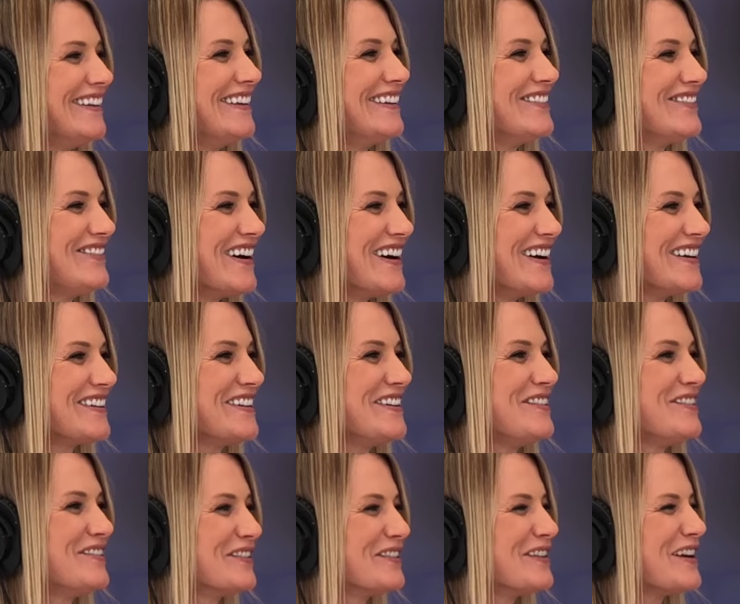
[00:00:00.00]
then finally
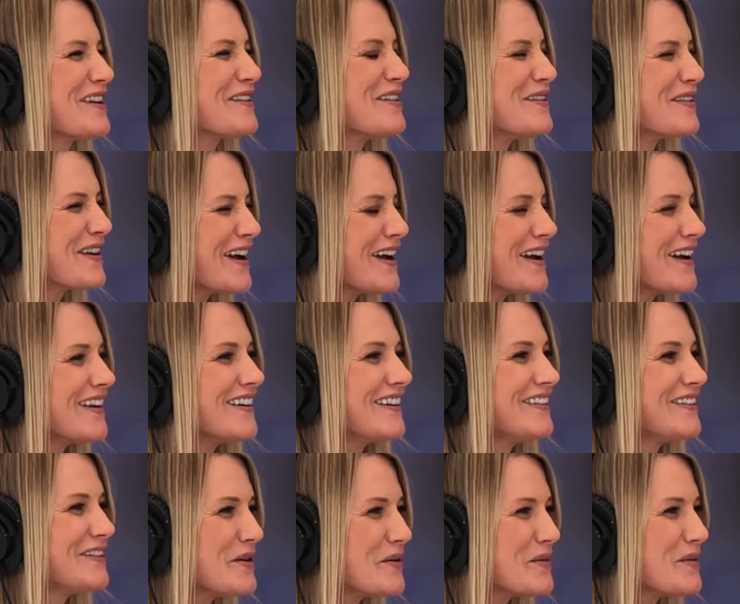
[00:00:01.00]
you were like, okay,
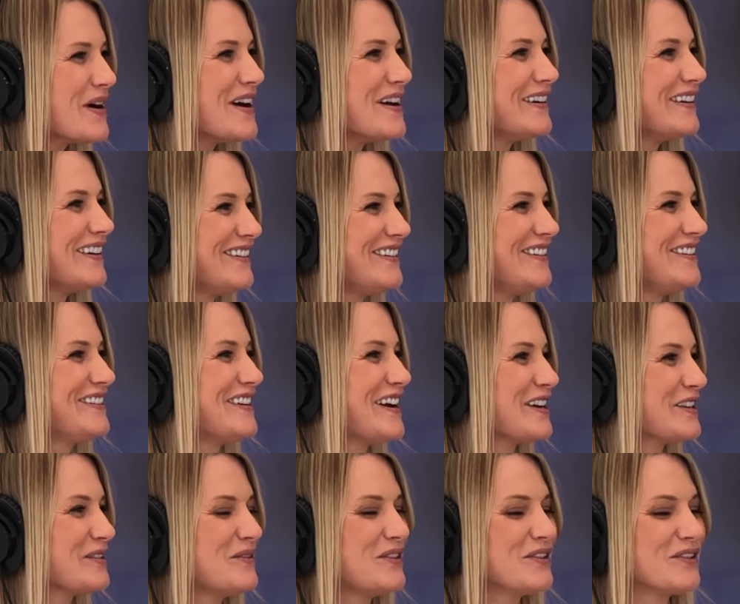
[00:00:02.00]
you know what? And you
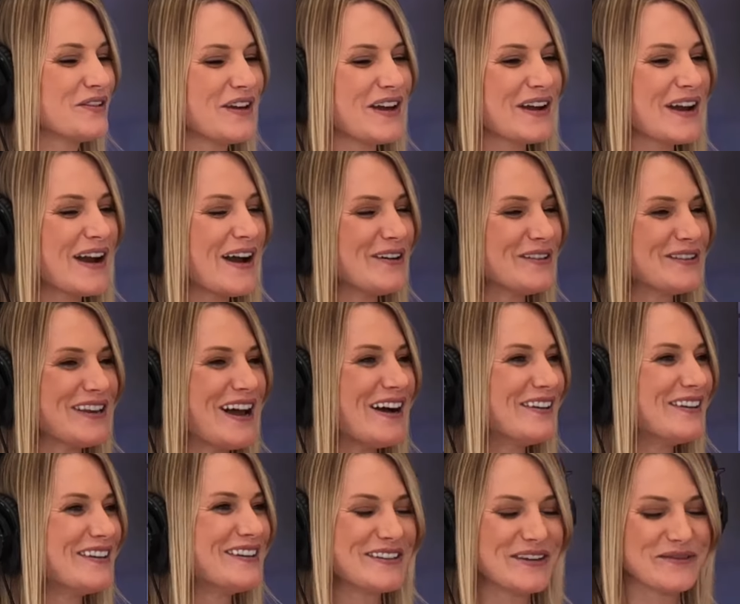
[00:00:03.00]
text me, you're like, how's
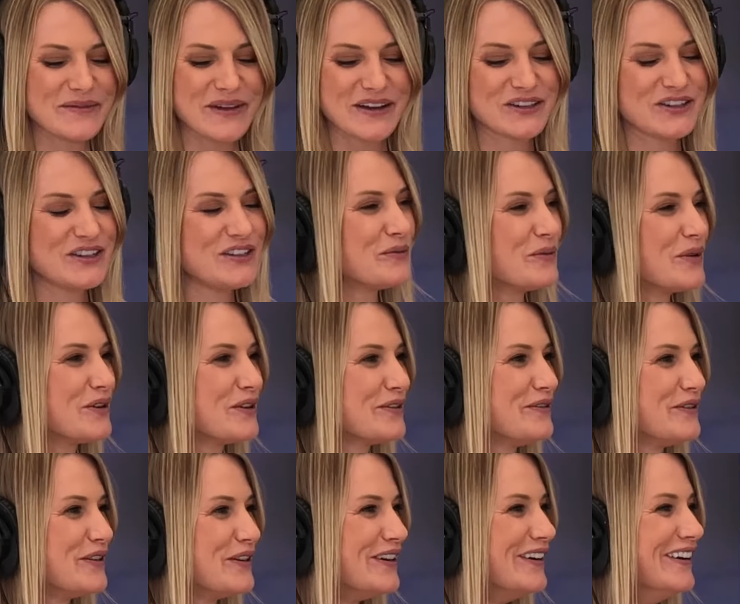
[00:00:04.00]
Alice? I'm like, she's
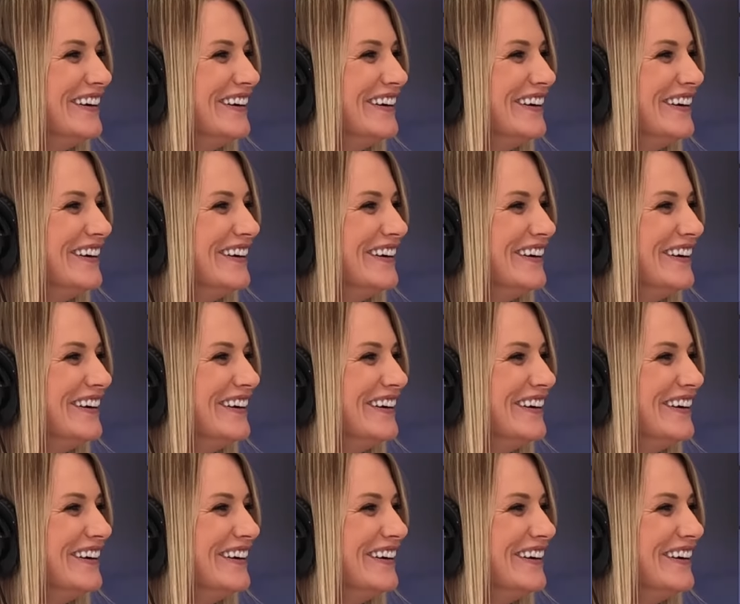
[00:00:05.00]
wonderful. So